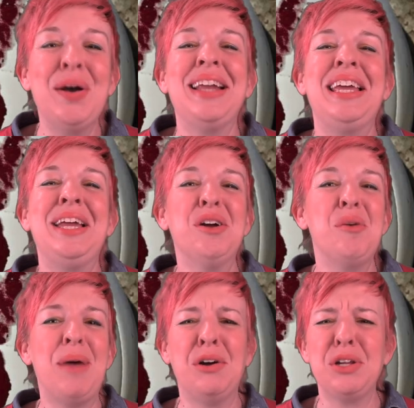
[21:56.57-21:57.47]
and hear
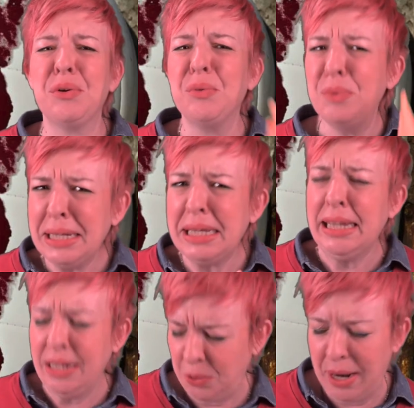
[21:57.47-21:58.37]
about your
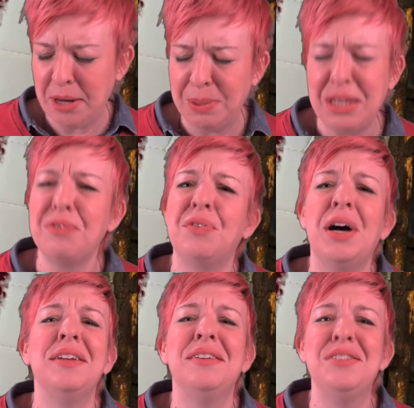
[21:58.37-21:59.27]
really incredibly
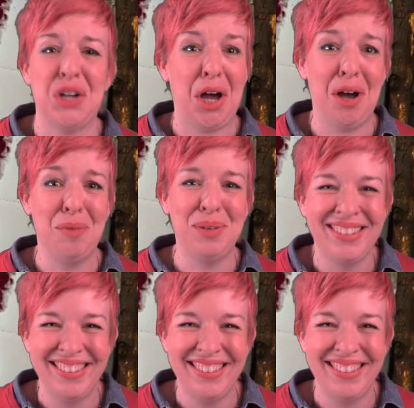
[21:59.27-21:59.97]
fun job.